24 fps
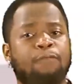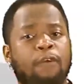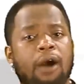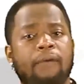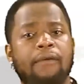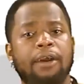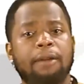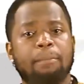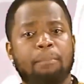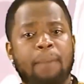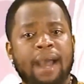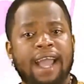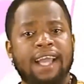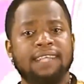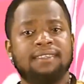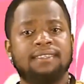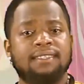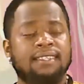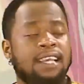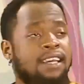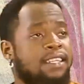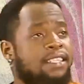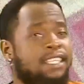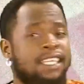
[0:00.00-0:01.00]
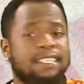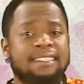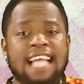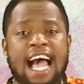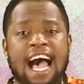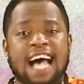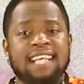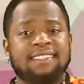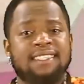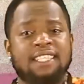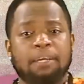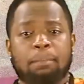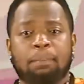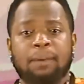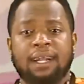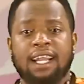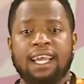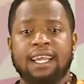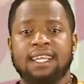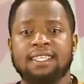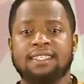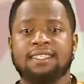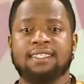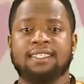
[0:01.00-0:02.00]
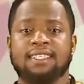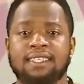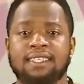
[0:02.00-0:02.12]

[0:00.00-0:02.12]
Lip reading: foreign banks just as they pleased.